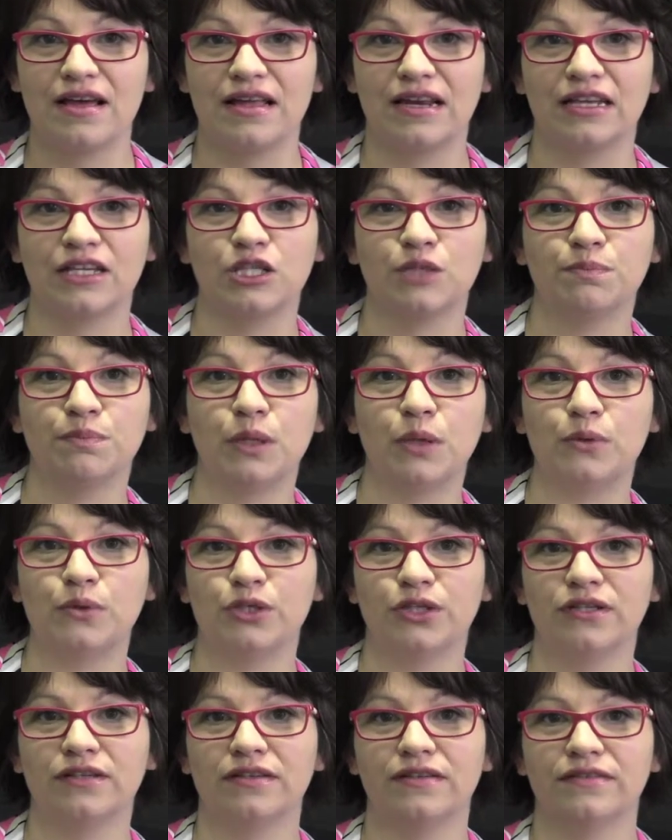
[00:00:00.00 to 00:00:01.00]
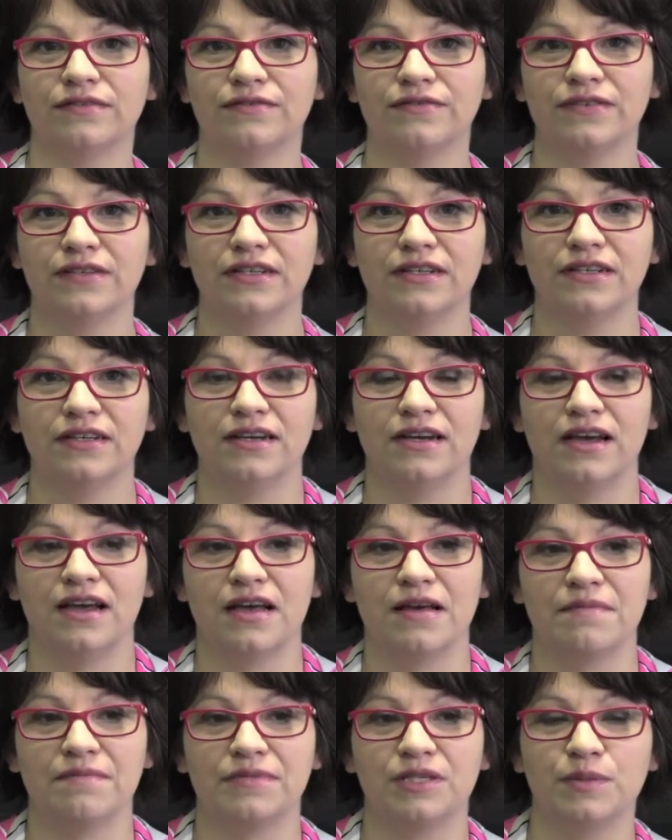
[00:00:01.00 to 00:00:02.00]
an explosion of
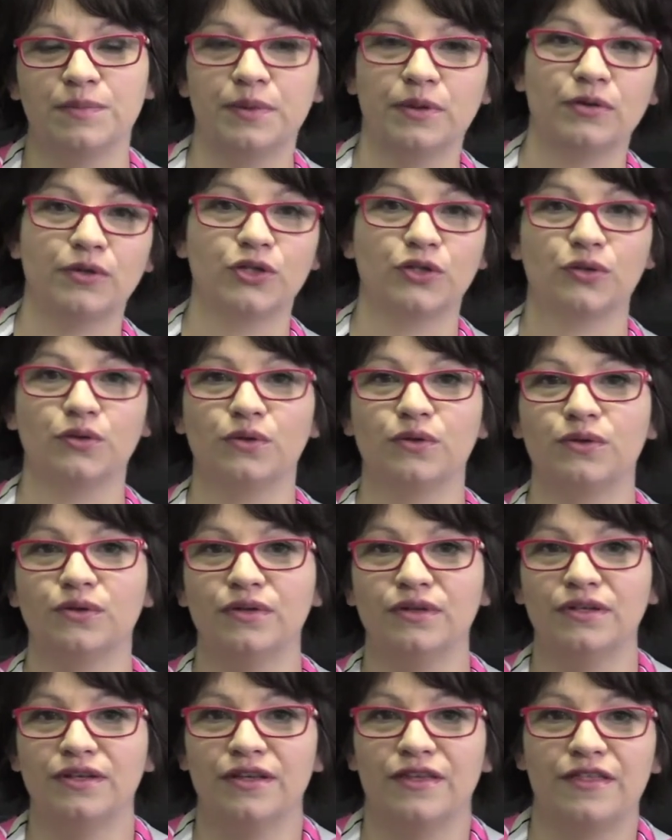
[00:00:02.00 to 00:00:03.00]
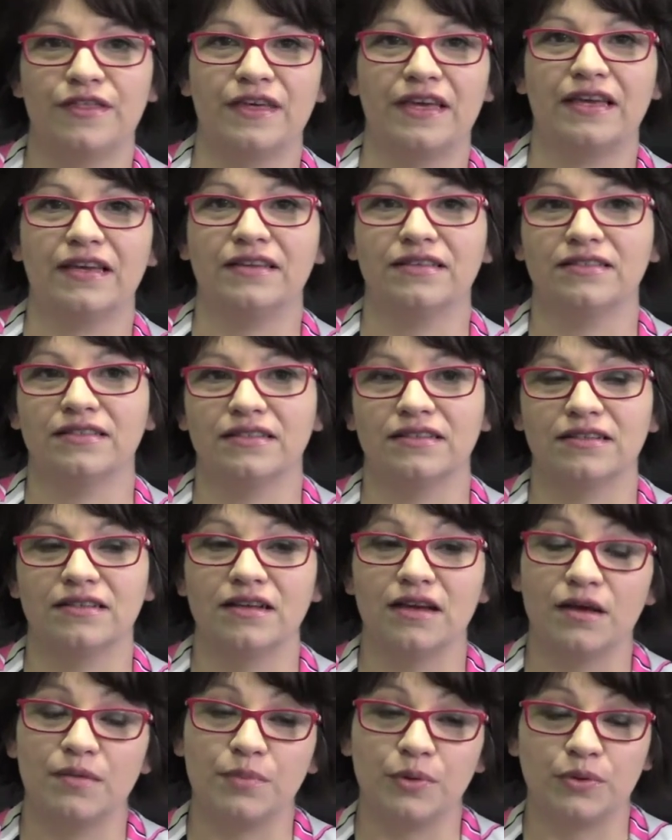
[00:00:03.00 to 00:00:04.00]
spiritual things,
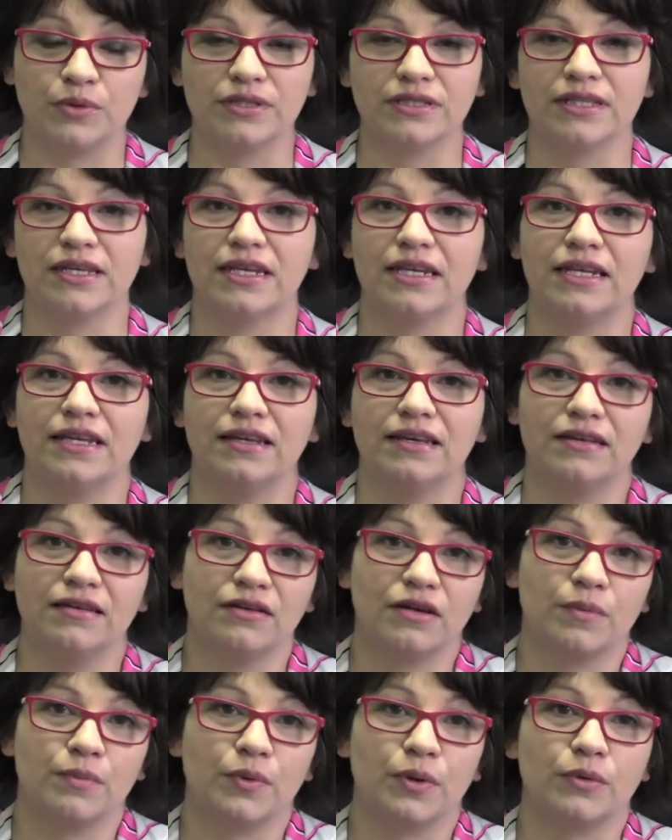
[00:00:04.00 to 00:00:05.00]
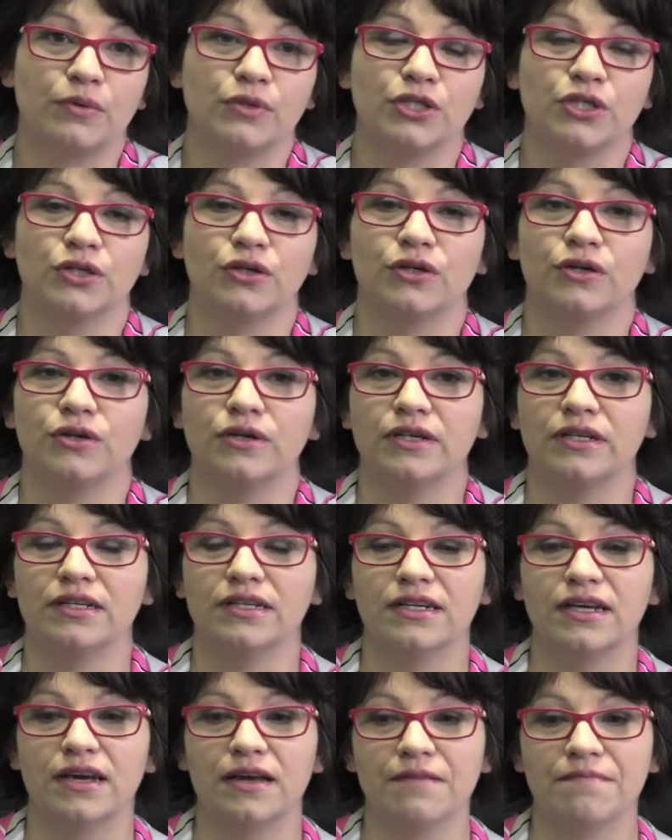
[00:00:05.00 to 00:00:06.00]
and a Buddhist lady approached her,
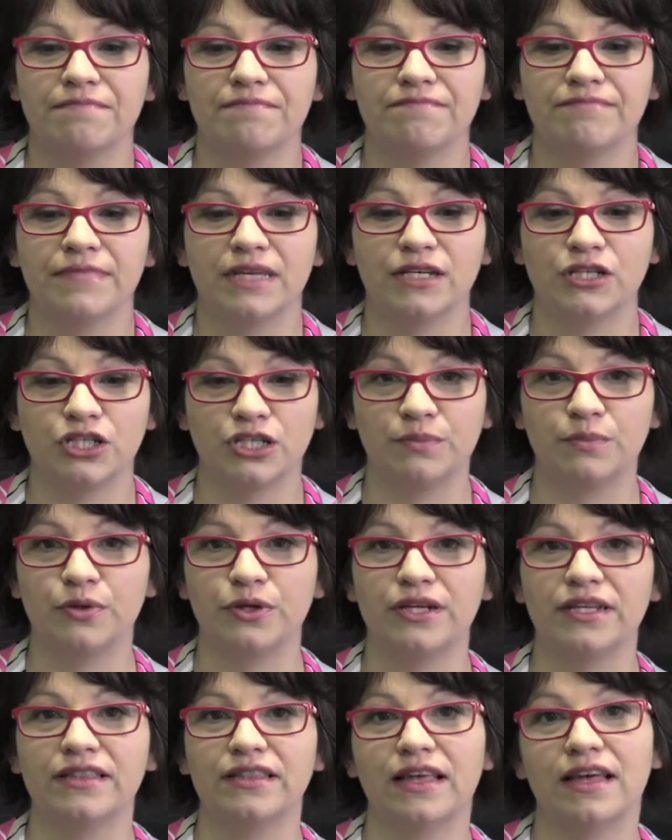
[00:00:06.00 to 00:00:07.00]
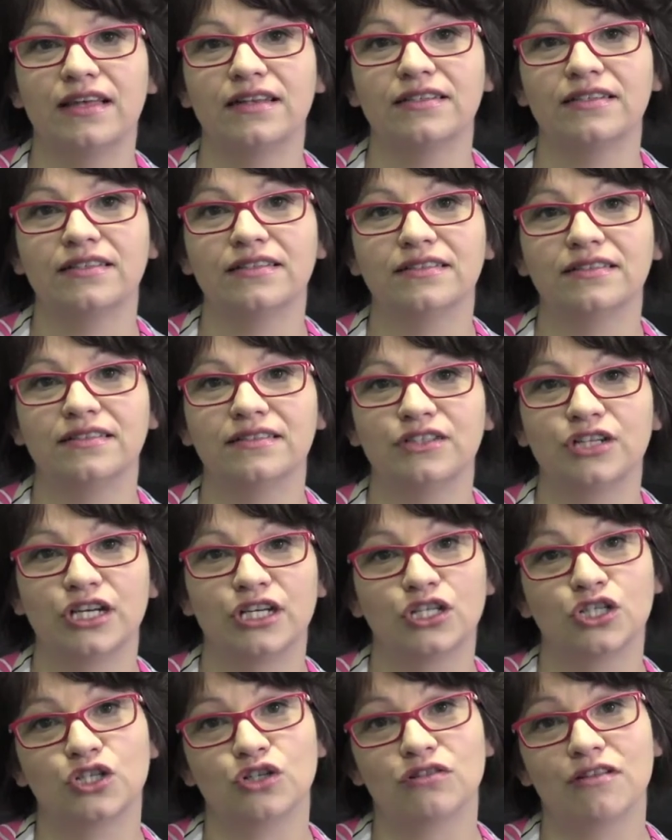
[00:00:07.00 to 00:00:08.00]
and as she put it, that
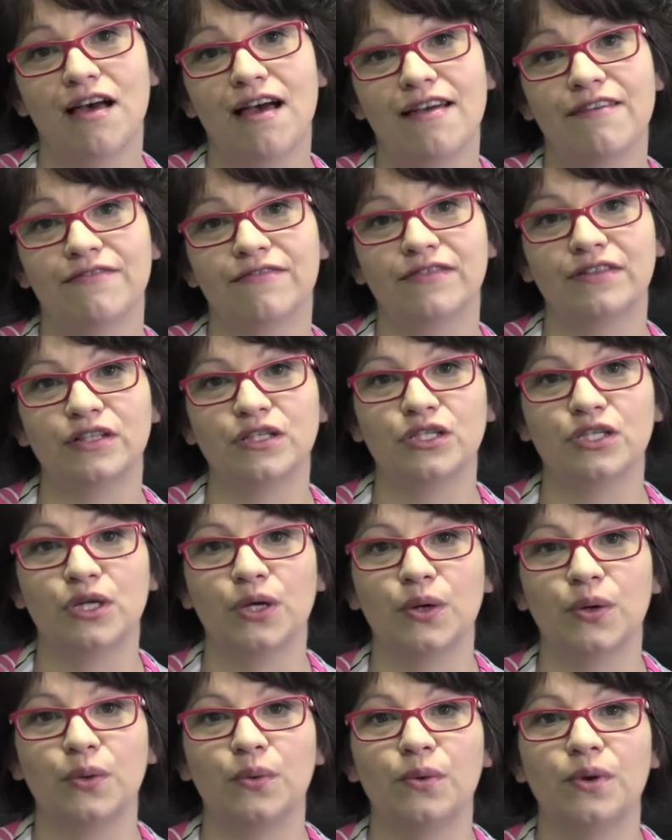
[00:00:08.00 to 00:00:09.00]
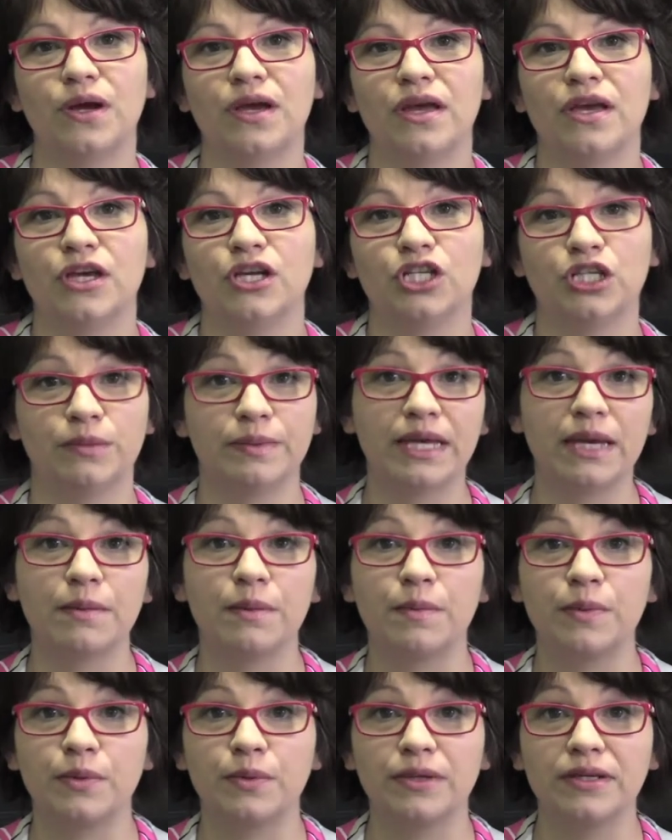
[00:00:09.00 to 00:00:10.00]
changed her life. And so she became
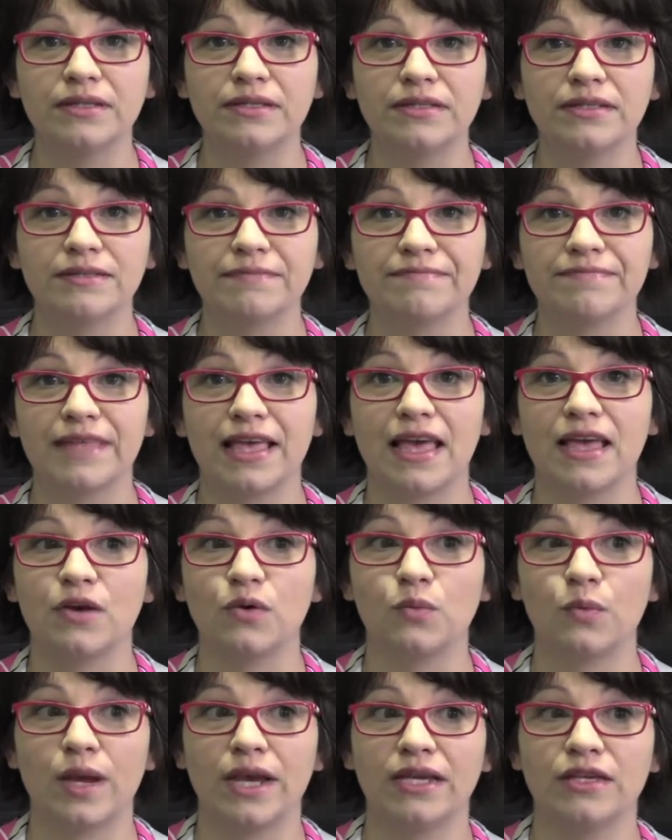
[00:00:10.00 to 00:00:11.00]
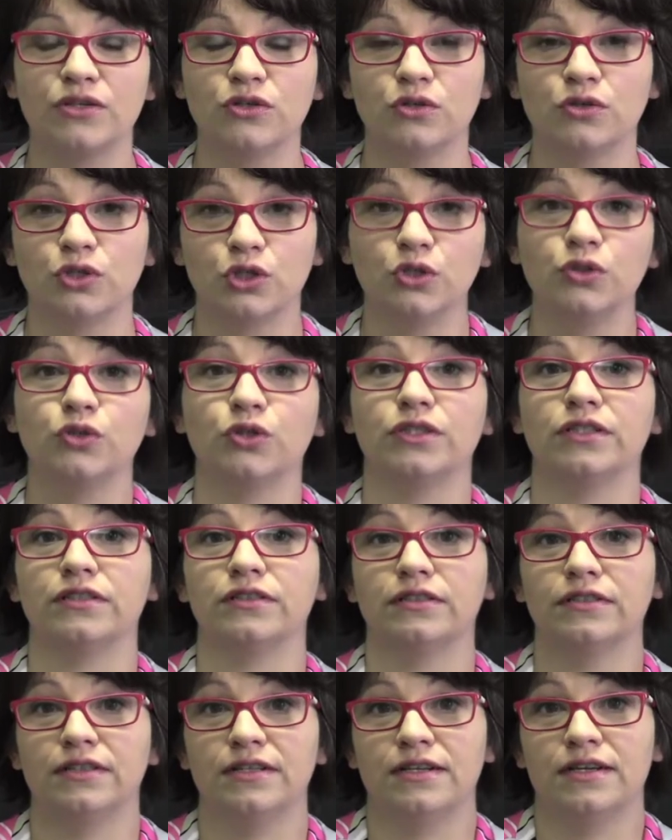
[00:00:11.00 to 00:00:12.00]
a Buddhist and raised her
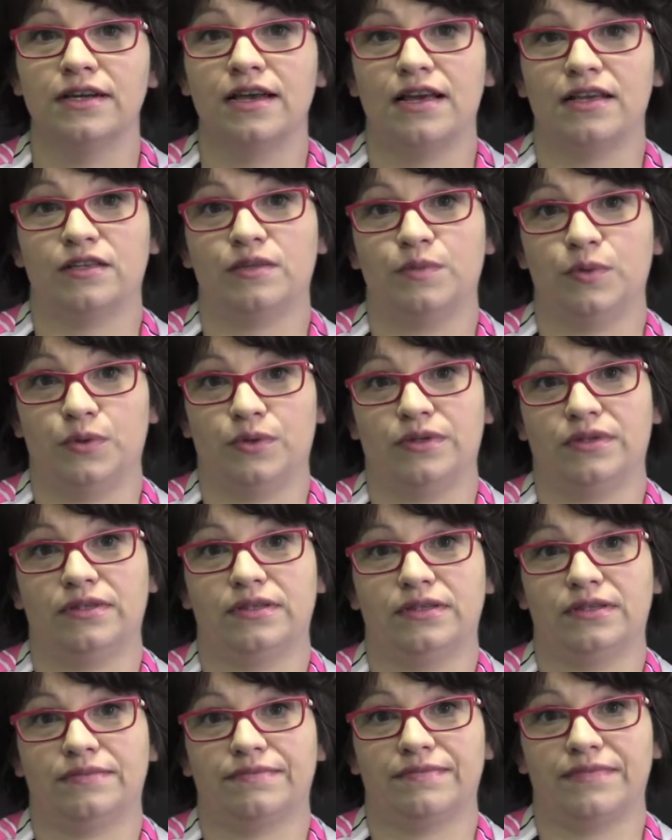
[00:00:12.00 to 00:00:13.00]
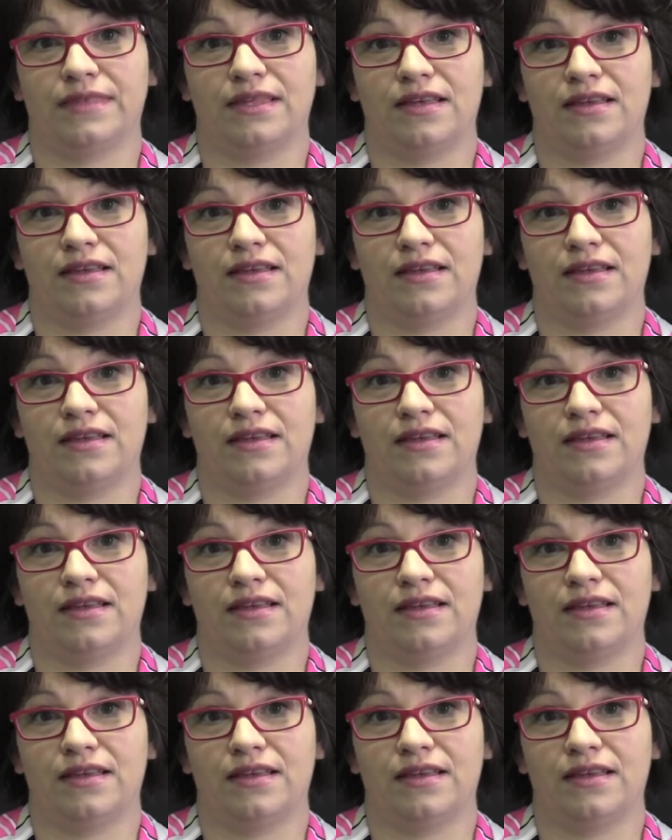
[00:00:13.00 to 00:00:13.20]
children as Buddhists.